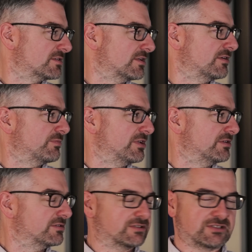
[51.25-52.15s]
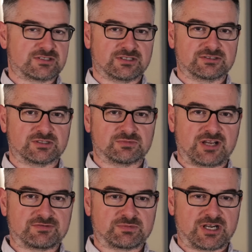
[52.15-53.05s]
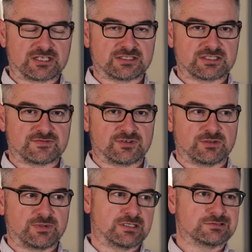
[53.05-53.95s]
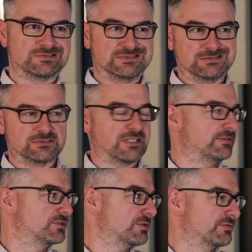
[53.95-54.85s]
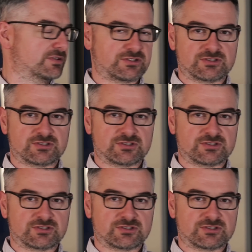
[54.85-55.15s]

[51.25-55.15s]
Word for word: So yeah. I've been consulting in private practice for about 11 or 12 years